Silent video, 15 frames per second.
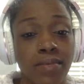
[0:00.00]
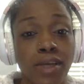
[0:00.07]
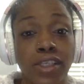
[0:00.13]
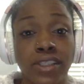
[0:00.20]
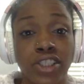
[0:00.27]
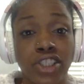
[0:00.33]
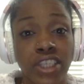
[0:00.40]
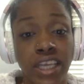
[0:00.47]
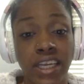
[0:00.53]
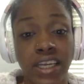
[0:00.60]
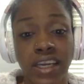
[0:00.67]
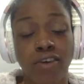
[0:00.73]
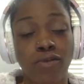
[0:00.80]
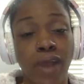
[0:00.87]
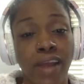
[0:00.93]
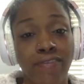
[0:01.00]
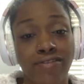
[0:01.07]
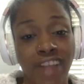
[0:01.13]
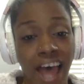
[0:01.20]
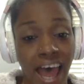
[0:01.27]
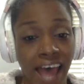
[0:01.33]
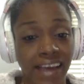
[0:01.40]
sending a red
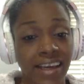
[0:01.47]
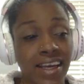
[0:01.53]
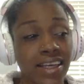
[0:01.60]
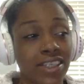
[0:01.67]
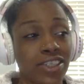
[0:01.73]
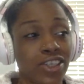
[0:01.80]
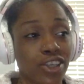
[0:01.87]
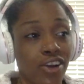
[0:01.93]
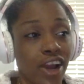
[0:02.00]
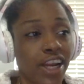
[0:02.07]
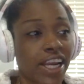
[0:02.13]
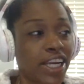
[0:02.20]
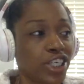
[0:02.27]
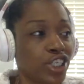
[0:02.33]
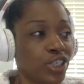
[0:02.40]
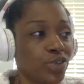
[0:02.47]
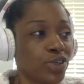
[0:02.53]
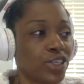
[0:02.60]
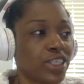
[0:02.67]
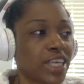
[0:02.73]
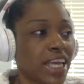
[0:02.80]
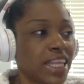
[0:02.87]
flag to the credit
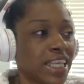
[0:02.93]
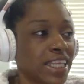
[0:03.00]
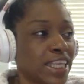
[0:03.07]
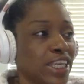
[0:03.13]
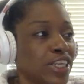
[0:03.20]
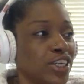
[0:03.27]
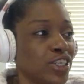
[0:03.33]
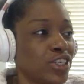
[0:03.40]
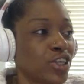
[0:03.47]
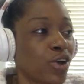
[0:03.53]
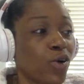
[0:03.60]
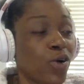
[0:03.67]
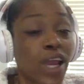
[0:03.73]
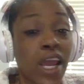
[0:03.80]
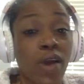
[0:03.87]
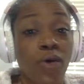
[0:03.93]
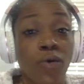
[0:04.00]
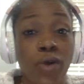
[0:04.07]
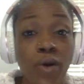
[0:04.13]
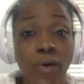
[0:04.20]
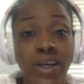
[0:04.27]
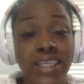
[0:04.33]
issuers and the lenders. So
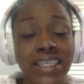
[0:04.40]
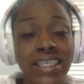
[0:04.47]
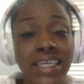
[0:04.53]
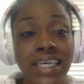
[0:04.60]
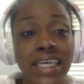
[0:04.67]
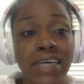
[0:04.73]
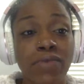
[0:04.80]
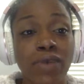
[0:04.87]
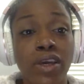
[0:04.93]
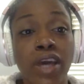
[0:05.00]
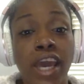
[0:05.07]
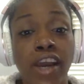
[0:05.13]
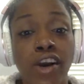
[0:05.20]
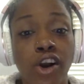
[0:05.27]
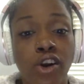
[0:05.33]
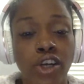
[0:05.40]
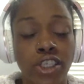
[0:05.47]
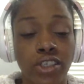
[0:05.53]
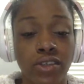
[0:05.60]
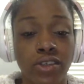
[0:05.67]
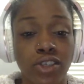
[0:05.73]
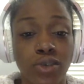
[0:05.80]
we encourage
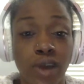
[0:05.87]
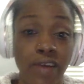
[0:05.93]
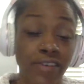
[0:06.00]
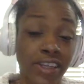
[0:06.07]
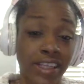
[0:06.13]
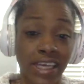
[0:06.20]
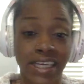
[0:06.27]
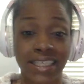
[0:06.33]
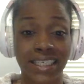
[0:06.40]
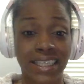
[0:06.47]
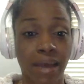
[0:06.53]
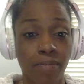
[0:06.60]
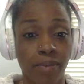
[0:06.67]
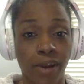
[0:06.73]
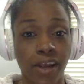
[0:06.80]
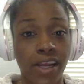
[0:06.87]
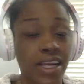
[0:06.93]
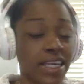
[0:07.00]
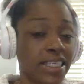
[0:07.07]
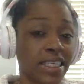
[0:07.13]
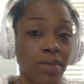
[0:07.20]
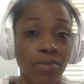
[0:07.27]
you to do everything separate
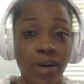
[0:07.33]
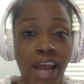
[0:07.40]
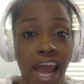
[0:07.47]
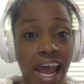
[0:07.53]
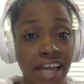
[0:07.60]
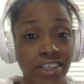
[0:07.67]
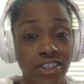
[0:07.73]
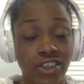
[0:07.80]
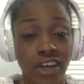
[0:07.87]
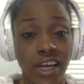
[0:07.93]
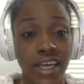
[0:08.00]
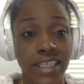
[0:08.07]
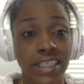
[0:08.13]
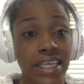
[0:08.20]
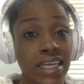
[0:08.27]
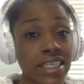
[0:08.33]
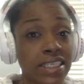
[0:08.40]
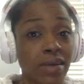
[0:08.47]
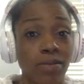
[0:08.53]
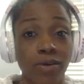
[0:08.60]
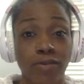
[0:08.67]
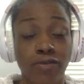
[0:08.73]
address,
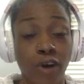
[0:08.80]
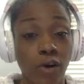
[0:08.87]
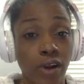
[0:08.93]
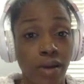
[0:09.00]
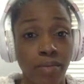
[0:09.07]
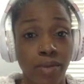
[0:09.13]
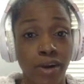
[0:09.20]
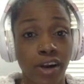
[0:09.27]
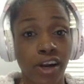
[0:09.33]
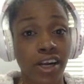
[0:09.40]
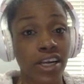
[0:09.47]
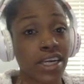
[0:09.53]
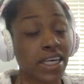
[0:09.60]
separate phone number,